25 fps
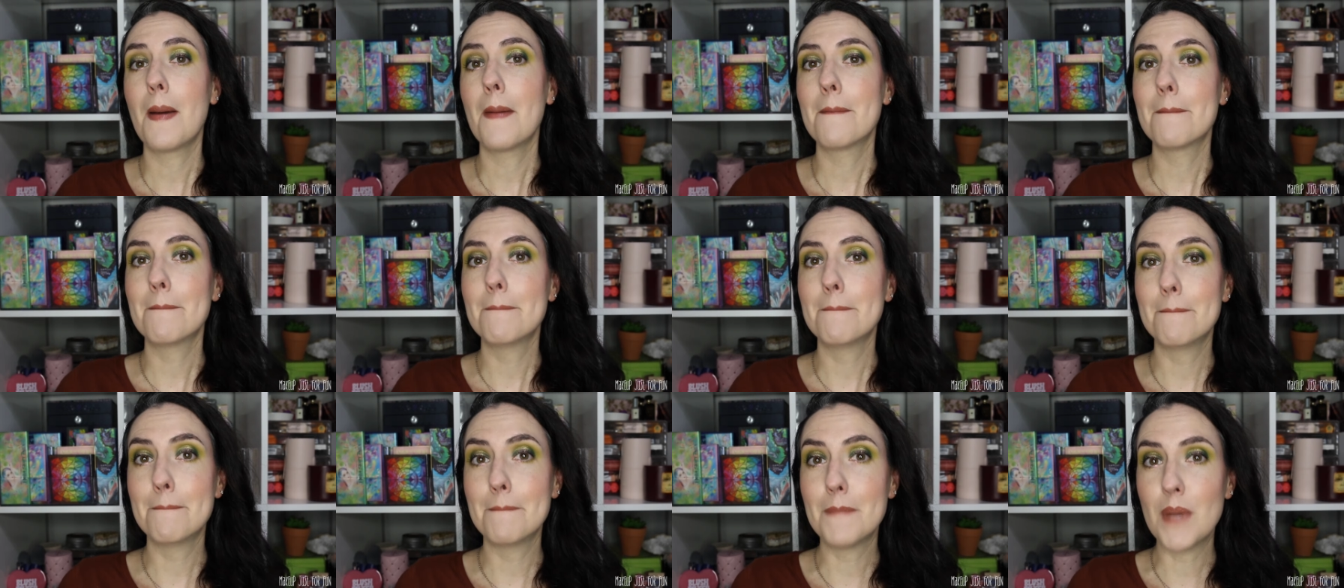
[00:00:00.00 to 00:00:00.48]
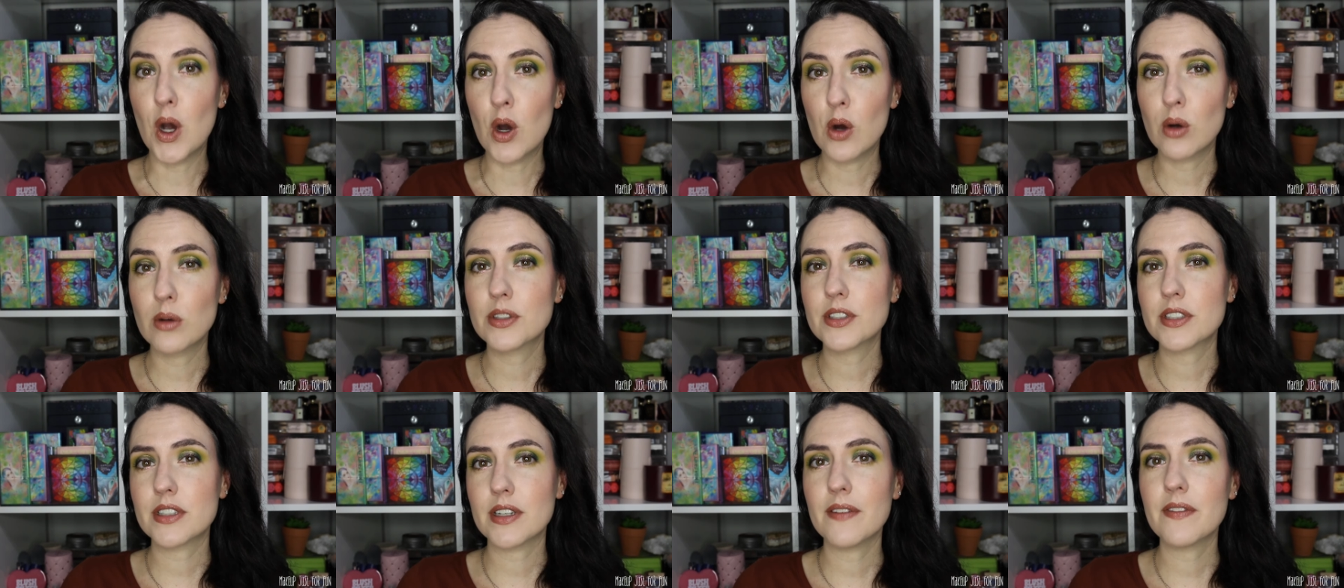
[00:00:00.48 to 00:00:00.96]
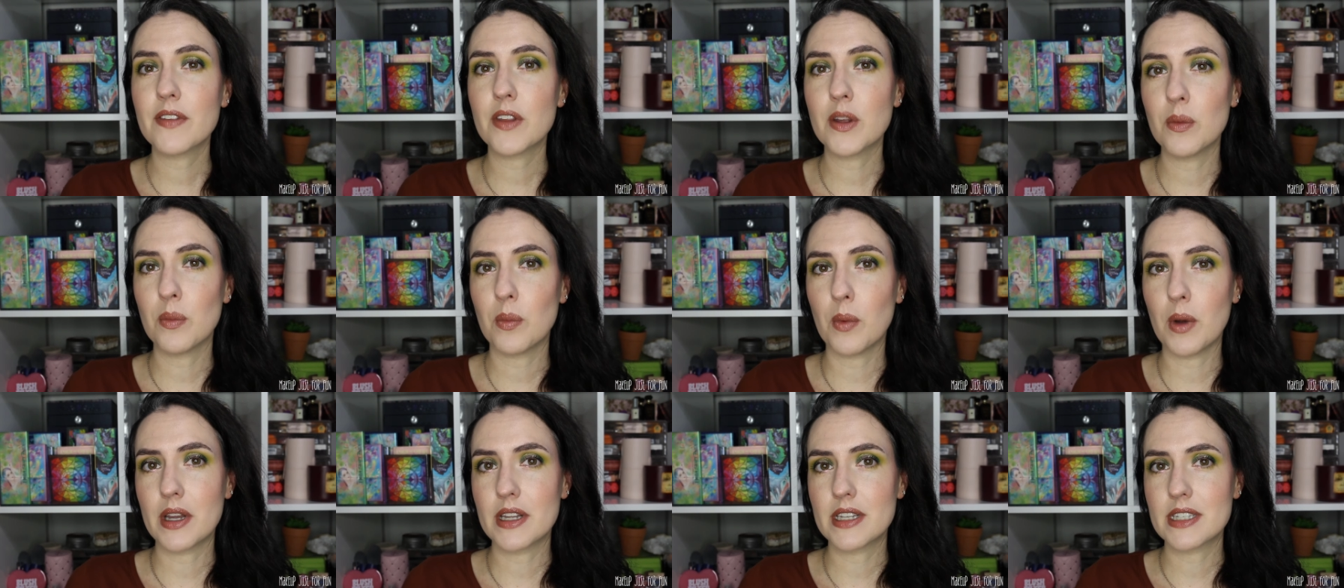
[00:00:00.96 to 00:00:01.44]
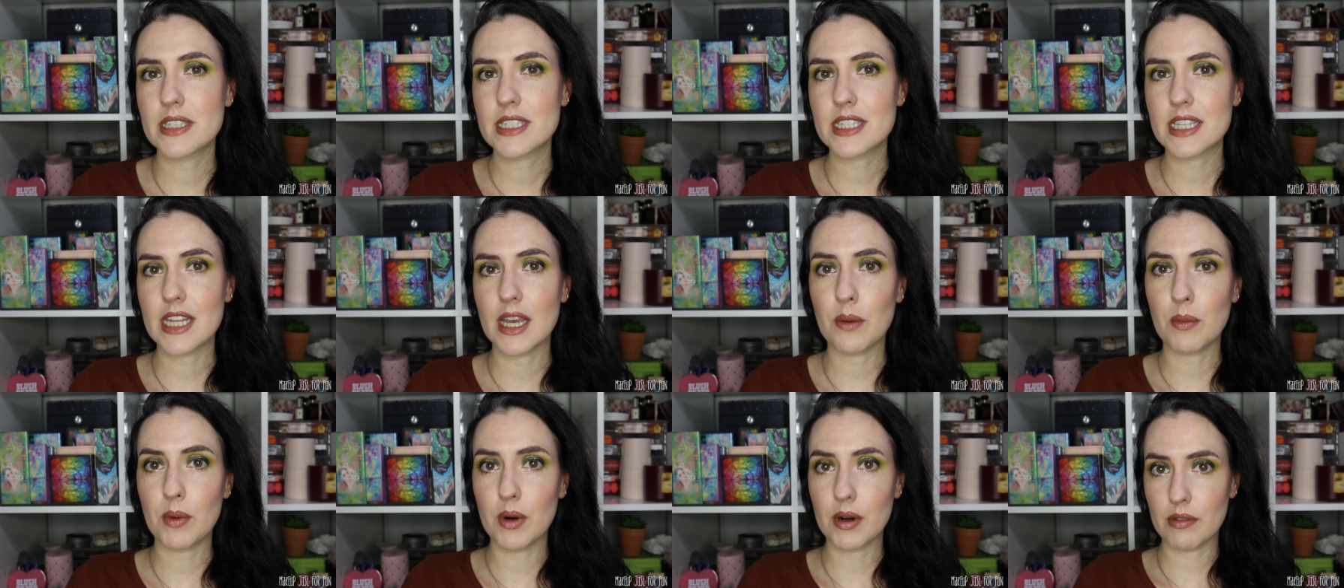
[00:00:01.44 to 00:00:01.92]
Most of the ones
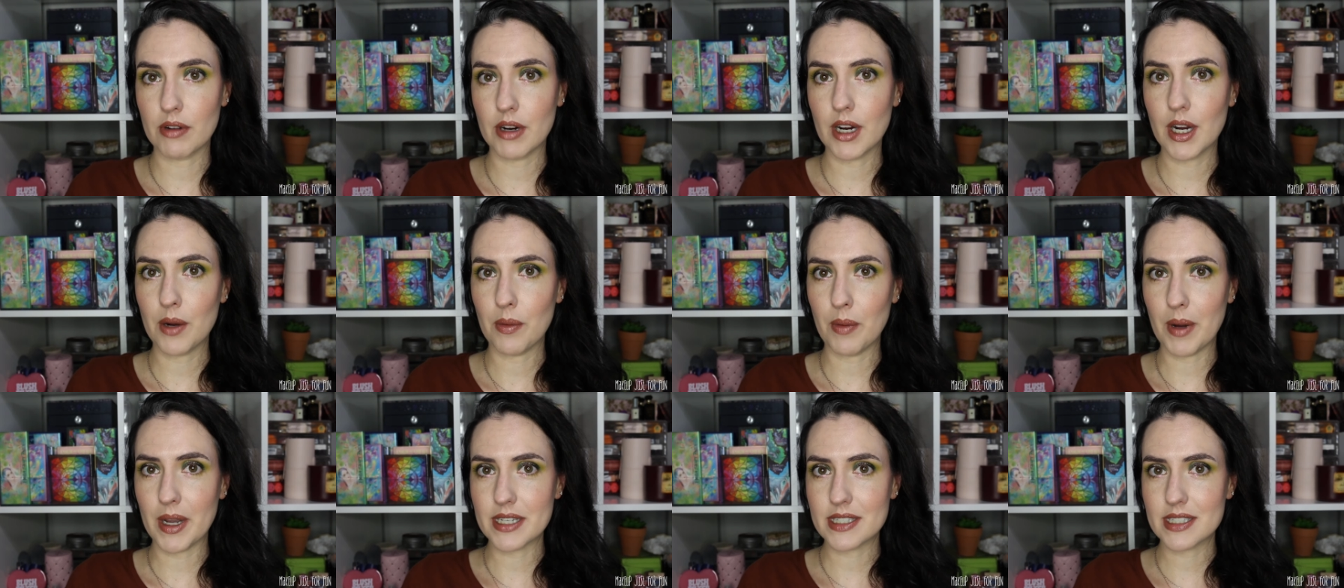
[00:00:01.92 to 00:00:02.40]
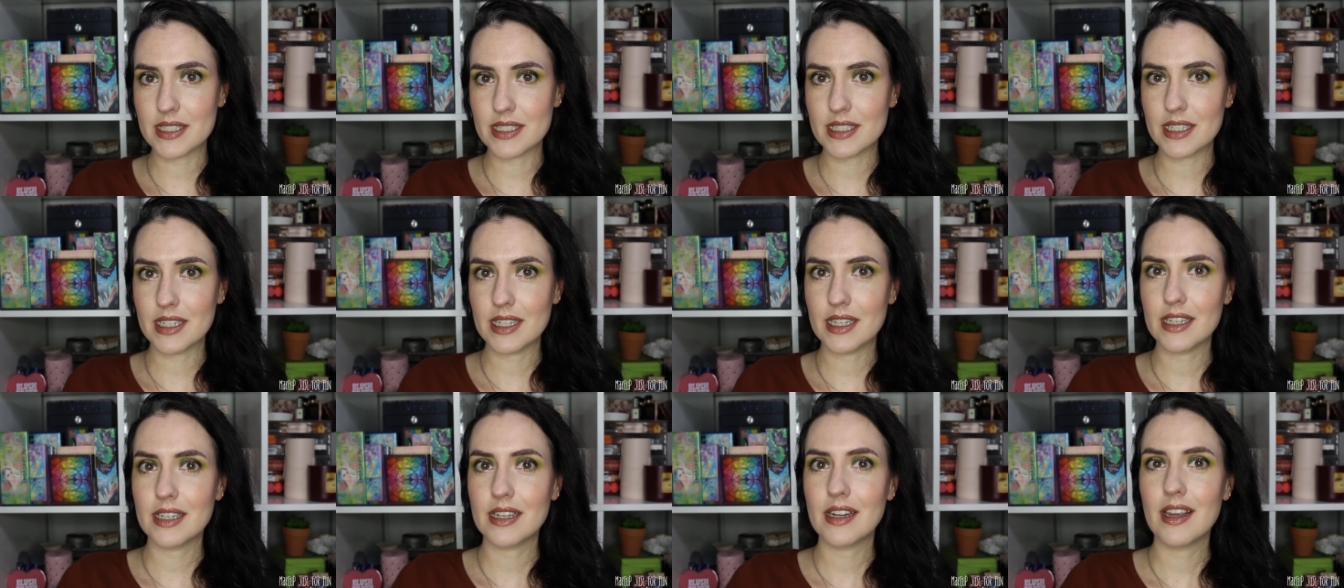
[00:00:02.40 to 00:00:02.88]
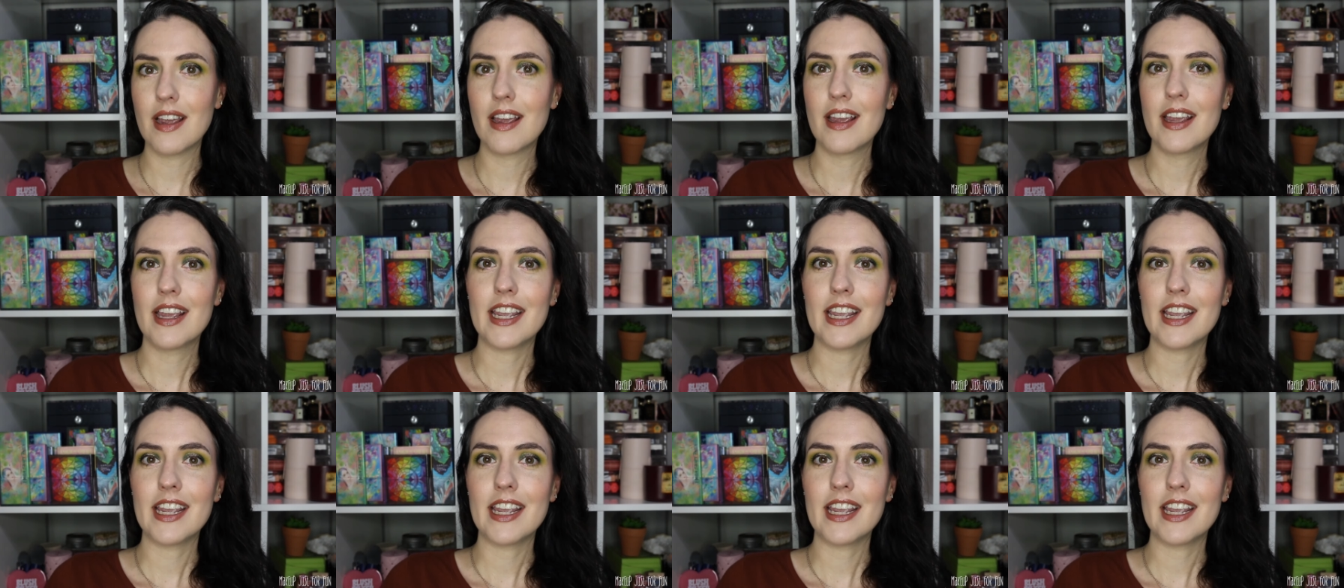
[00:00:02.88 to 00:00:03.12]
that were requested